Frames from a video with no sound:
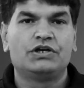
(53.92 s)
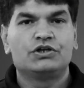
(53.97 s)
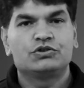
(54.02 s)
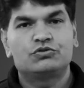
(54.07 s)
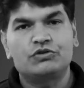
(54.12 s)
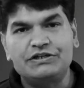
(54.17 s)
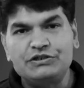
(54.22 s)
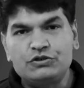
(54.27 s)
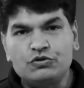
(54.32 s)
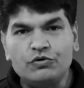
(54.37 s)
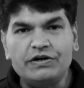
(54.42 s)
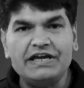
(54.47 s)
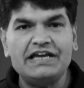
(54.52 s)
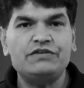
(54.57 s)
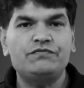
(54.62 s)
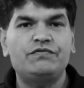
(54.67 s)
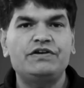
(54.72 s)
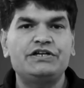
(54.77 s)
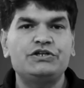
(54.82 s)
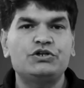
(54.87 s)
So in
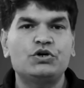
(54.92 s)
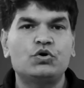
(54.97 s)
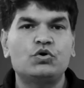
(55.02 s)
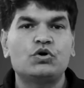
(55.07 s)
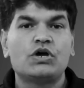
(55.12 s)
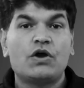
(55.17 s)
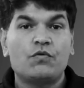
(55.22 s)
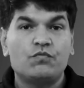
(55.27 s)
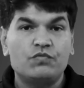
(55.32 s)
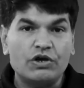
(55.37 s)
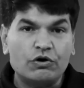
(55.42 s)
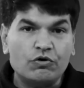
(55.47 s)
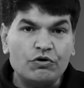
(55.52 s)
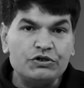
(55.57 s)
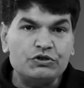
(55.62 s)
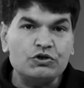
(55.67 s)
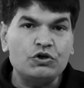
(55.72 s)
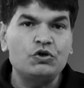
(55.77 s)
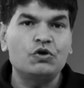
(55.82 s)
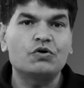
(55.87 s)
today's video, we are
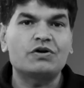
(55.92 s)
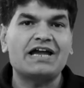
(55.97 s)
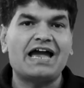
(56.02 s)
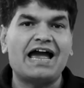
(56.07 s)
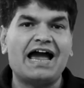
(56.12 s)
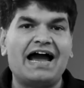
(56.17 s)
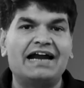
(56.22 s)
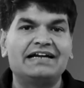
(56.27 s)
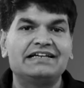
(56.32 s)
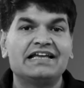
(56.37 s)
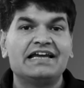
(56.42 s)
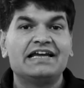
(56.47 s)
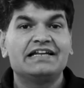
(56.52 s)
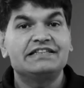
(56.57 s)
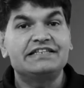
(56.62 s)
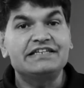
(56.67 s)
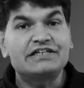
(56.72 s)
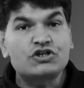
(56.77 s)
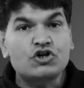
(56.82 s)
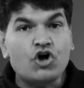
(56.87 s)
going to look at
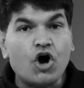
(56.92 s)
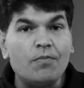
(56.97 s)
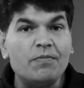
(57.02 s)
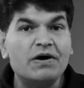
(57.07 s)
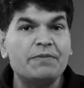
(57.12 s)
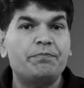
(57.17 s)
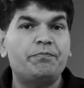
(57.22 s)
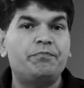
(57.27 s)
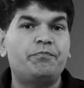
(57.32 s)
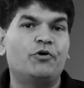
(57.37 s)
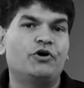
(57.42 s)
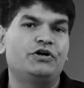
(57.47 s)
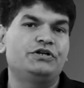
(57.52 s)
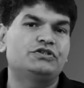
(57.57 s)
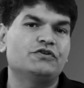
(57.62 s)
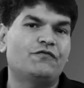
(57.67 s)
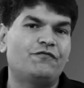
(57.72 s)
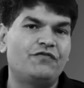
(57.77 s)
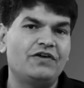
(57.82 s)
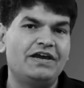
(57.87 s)
the common
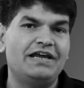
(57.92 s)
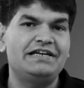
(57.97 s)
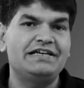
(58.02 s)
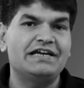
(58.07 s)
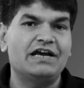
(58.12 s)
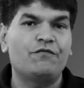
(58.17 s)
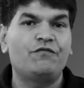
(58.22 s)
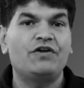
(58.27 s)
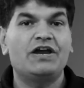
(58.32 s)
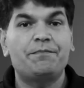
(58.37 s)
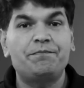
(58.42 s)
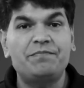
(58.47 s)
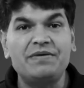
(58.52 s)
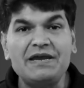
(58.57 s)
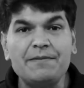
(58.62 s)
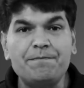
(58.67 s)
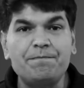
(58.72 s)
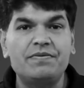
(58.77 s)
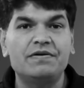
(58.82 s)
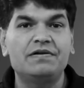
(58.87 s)
points of failure where
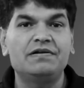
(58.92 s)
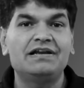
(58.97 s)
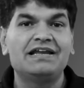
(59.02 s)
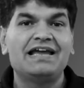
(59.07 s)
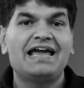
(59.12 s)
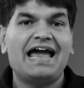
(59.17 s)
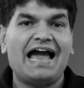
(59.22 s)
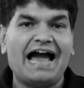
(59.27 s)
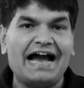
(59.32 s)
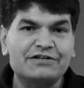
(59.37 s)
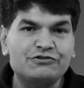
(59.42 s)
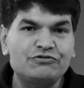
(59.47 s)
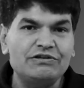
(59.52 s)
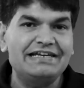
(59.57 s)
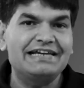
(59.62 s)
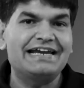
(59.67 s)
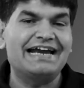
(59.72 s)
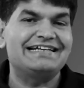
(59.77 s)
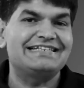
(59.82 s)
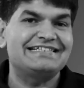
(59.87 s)
people
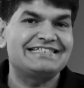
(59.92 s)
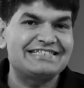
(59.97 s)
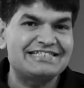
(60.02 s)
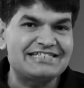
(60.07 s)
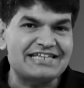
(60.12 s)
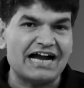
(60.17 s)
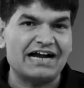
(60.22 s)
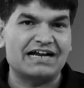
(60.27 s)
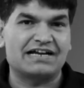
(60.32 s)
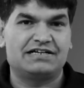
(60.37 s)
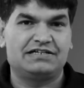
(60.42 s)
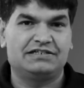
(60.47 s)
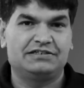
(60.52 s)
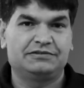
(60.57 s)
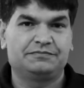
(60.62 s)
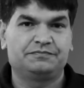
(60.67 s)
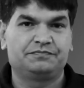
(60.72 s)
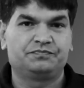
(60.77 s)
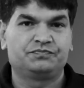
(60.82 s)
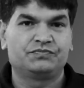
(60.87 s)
actually get stuck
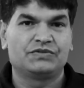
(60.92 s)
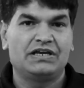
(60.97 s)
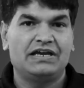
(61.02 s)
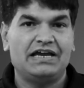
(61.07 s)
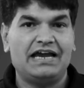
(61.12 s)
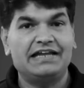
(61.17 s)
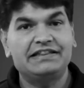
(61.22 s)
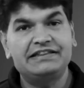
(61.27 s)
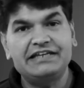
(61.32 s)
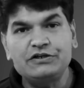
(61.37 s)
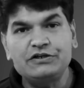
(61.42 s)
and